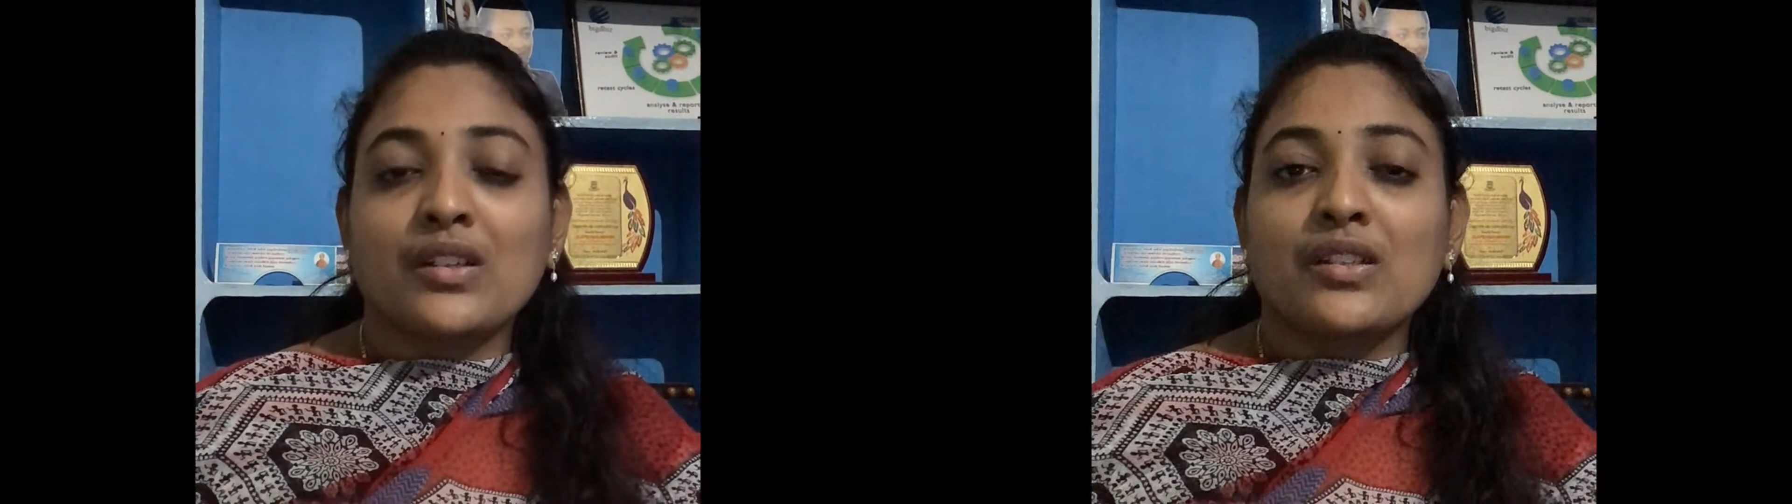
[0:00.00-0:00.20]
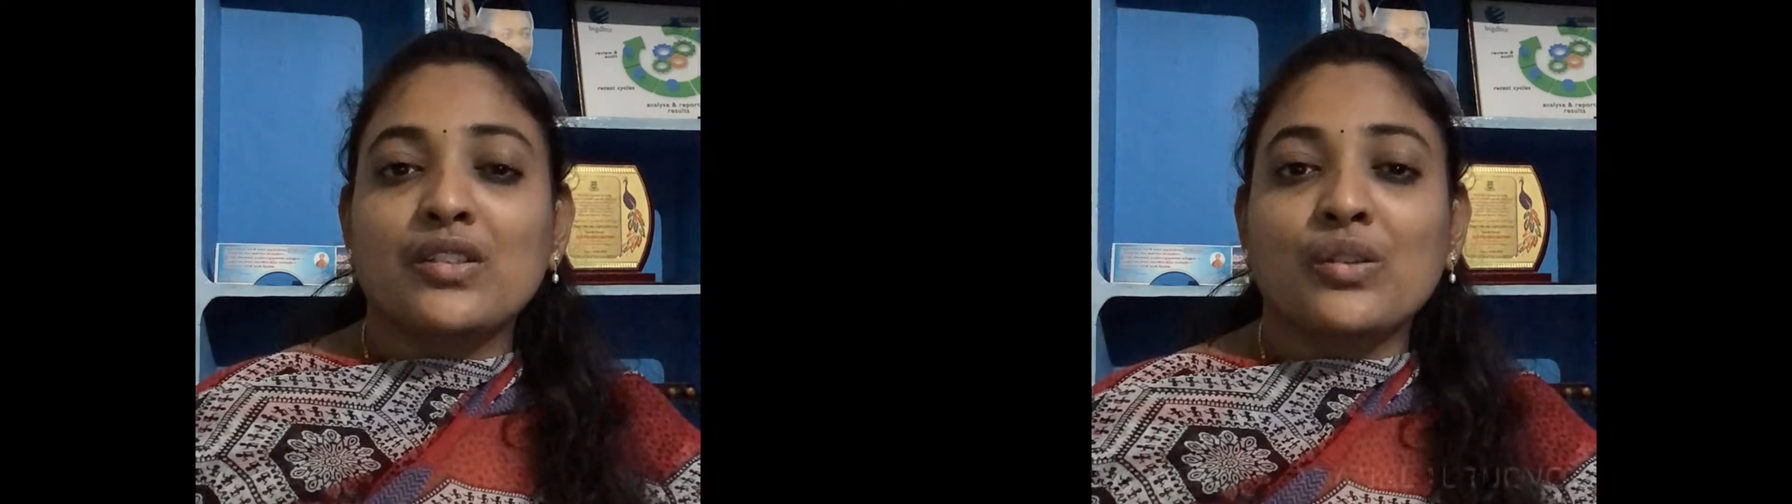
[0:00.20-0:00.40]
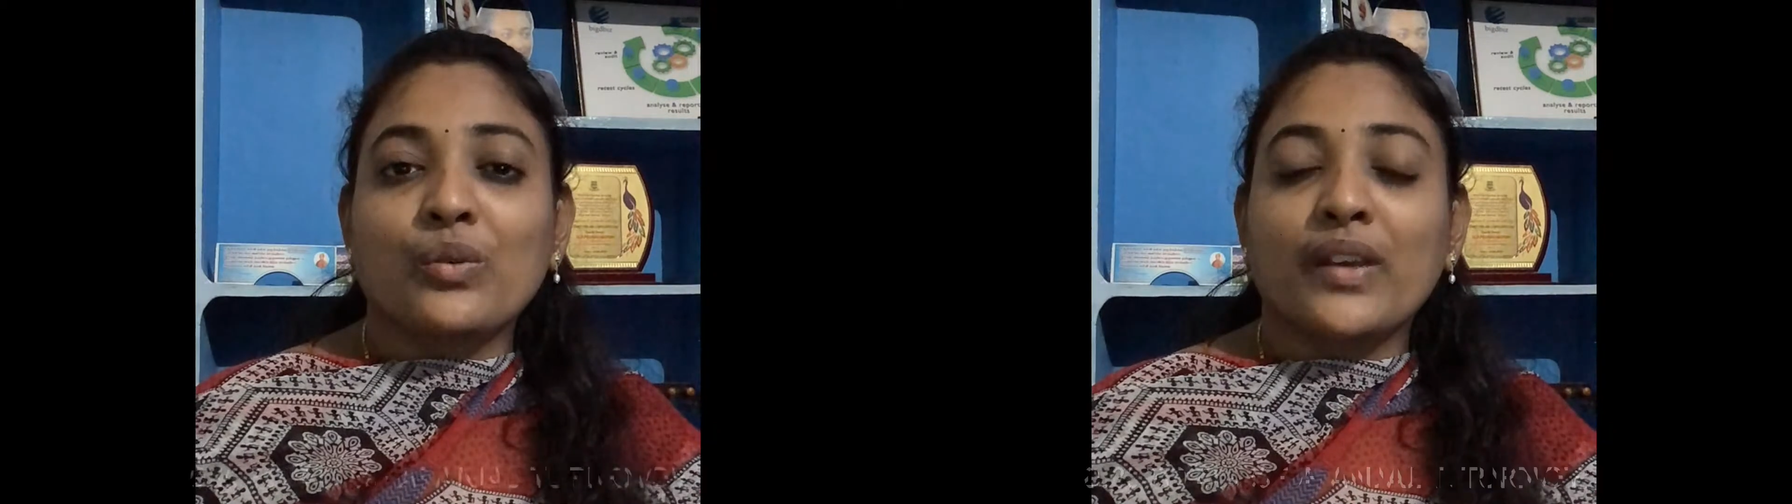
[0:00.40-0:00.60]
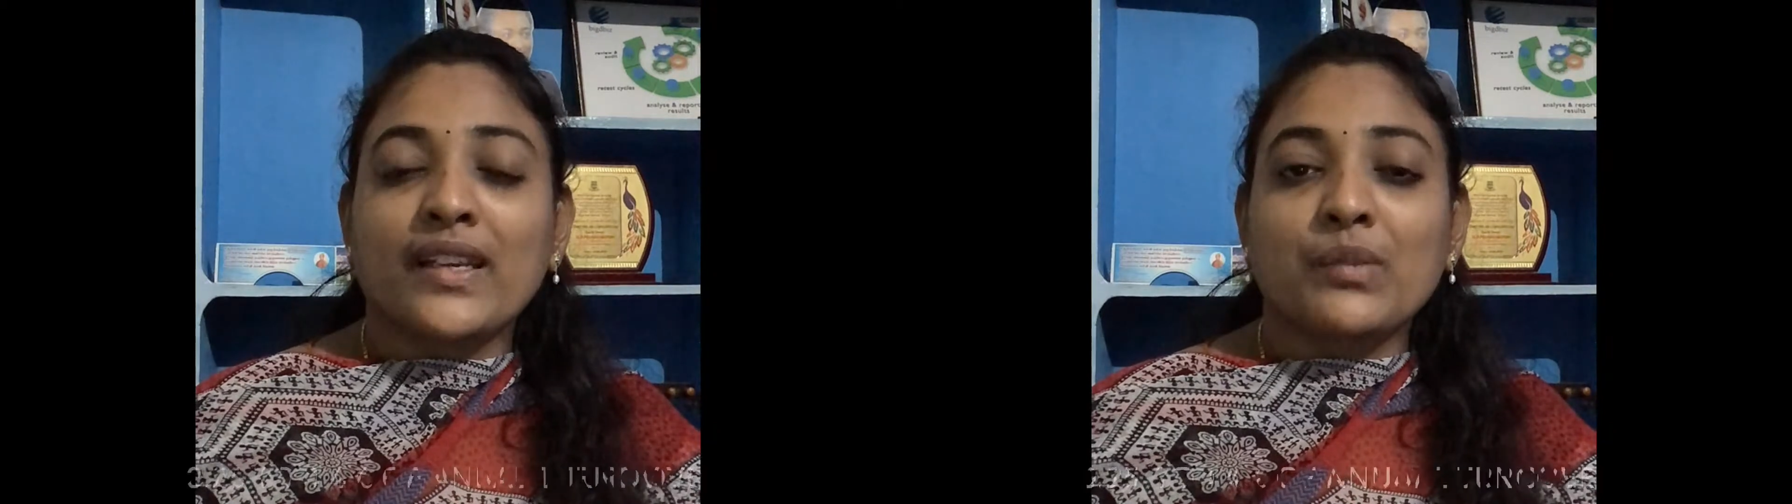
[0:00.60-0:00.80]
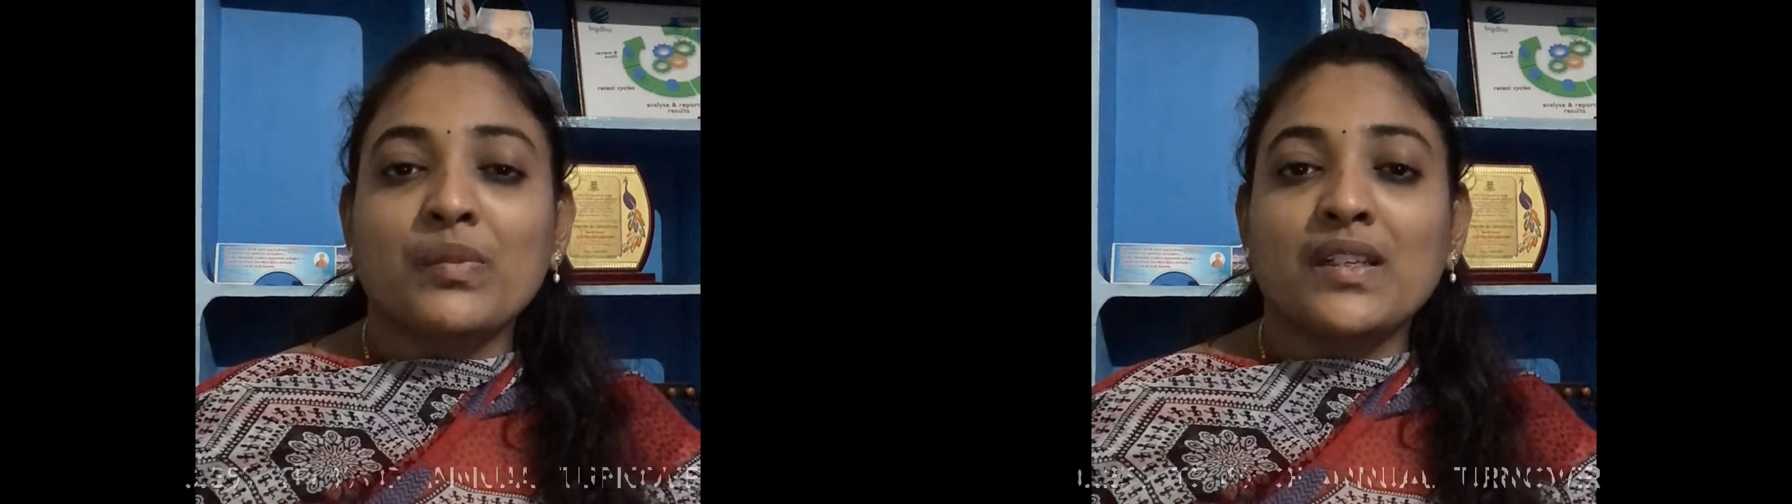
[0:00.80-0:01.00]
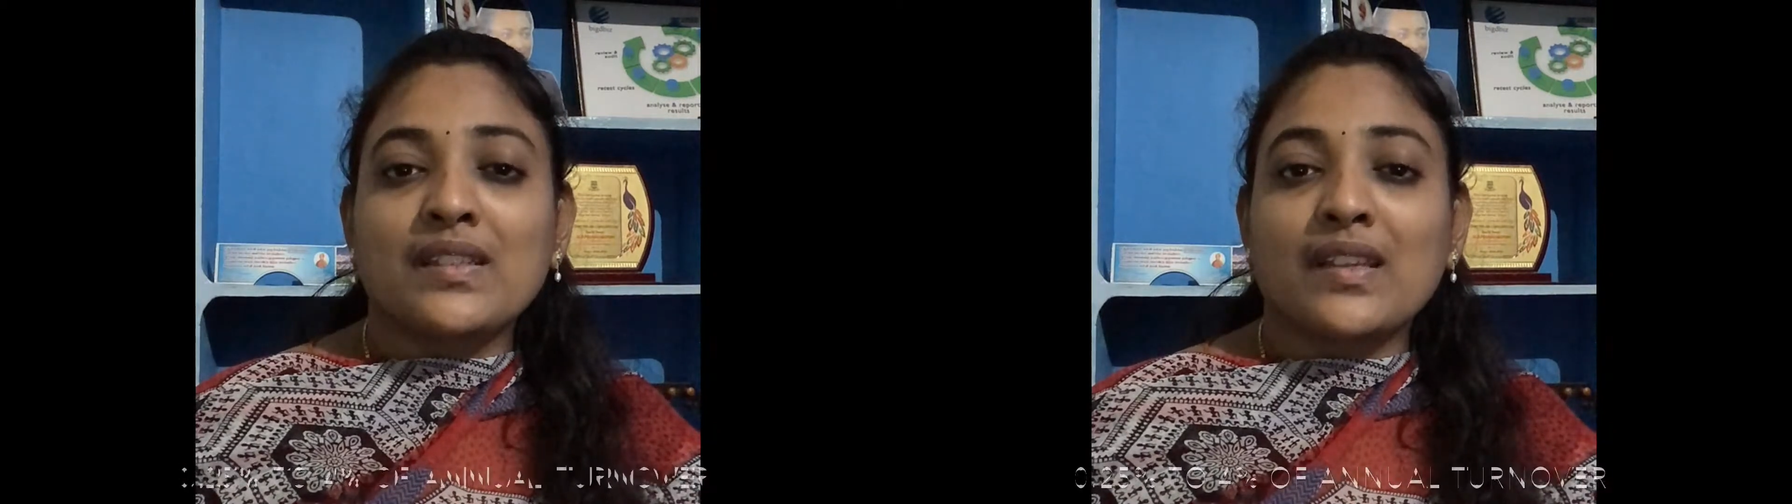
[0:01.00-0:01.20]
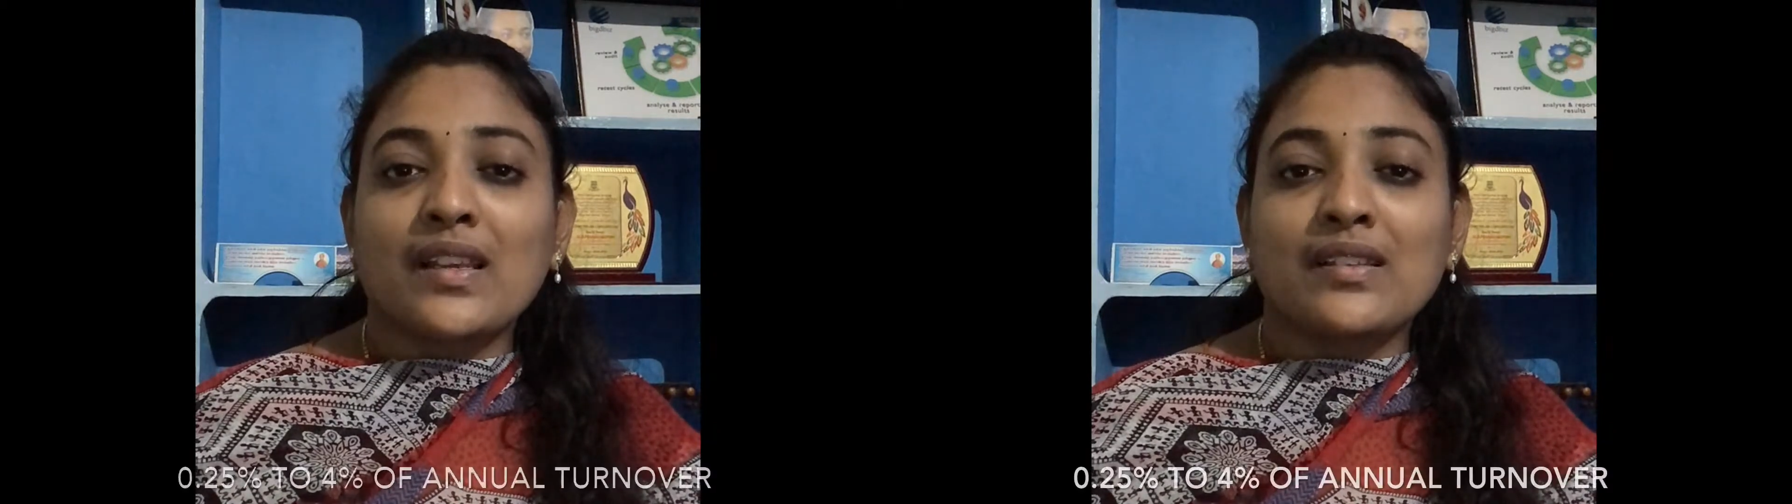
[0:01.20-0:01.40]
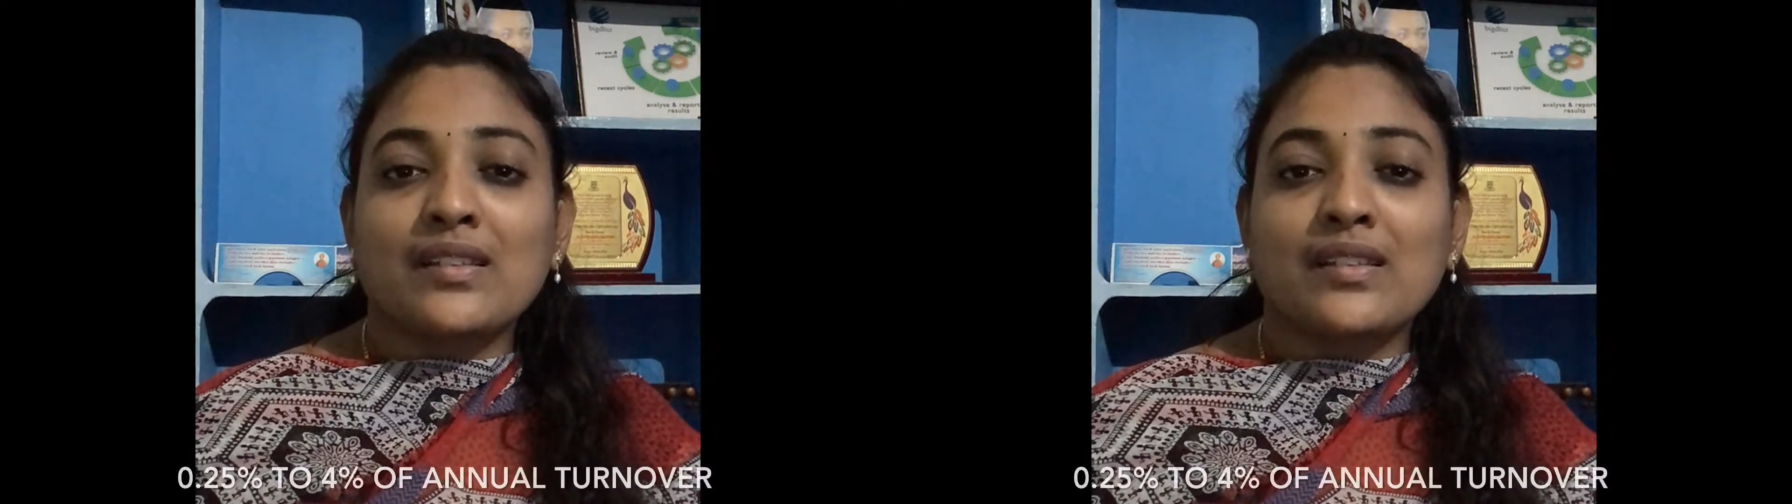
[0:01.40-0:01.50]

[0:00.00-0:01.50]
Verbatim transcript: So experts says